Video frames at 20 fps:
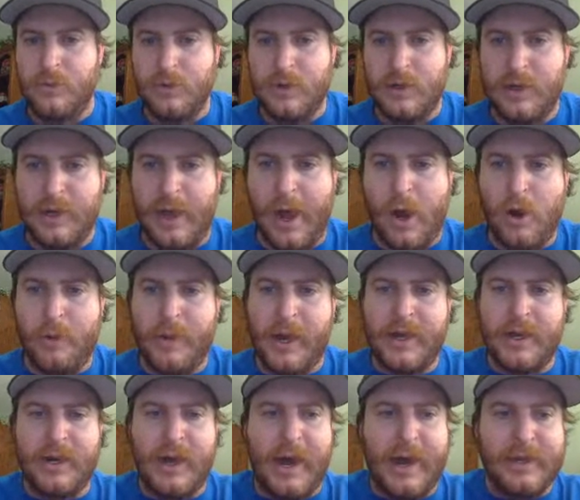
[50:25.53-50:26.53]
Okay, how am I
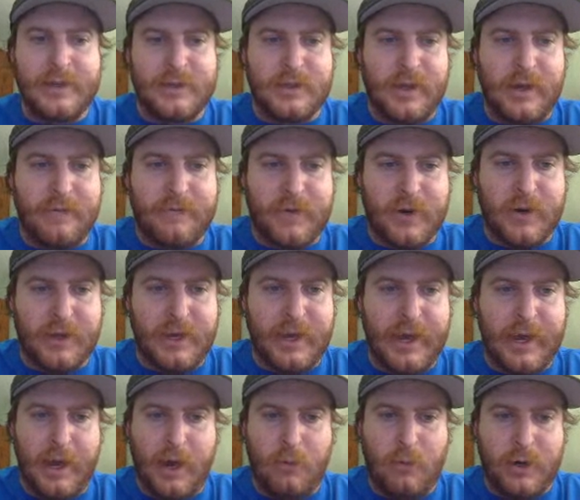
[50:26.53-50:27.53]
going to isolate for
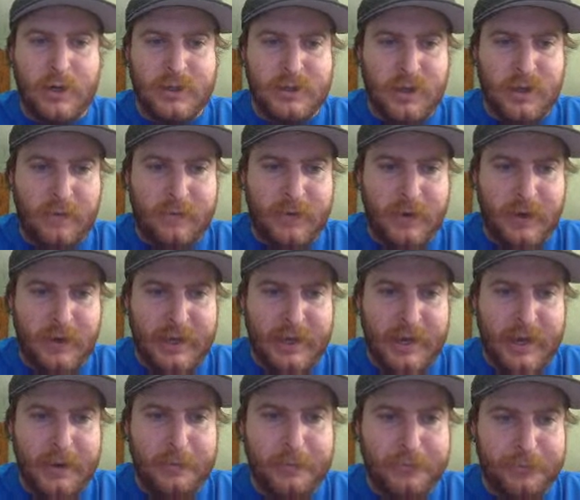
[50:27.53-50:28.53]
k? I want to solve for k.